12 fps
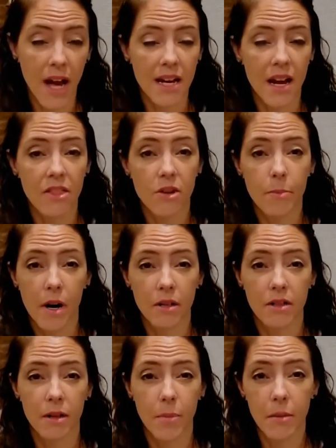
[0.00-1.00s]
Another
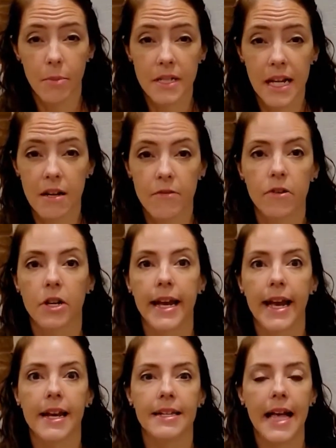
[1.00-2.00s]
part that people tend to
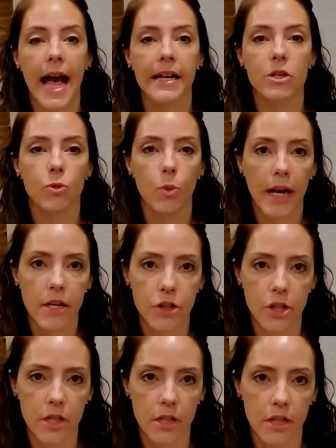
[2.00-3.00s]
forget is
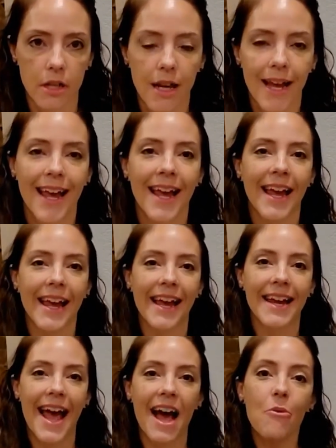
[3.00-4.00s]
hydration.
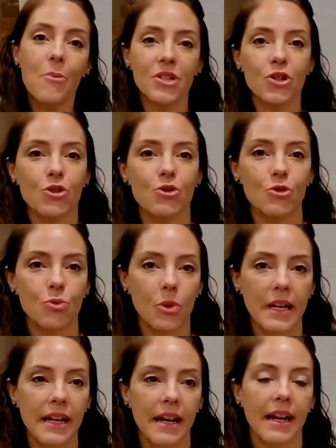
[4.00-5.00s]
And how much you're
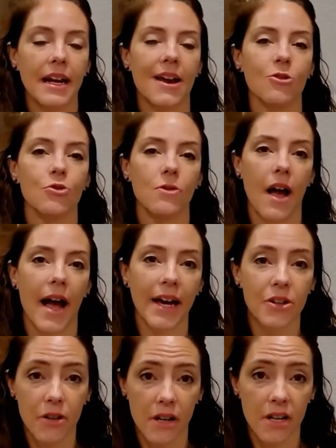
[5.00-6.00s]
drinking and how
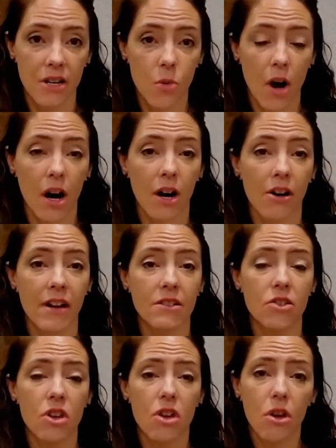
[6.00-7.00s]
hydrated you are
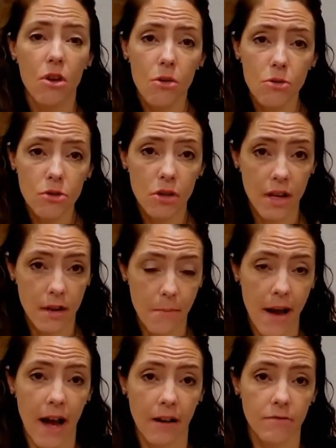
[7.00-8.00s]
is hugely
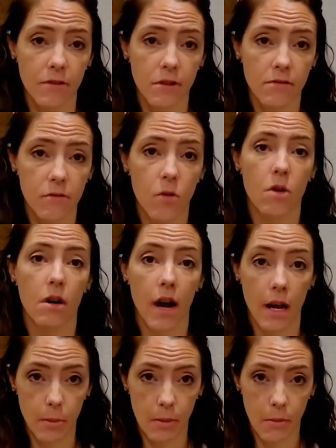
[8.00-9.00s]
impactful for
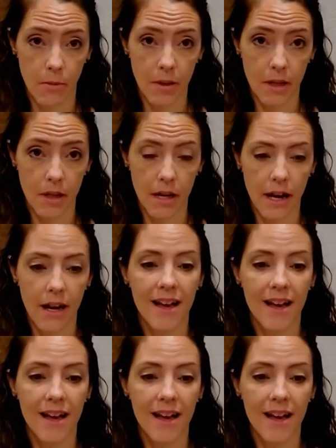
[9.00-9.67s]
hypermobility.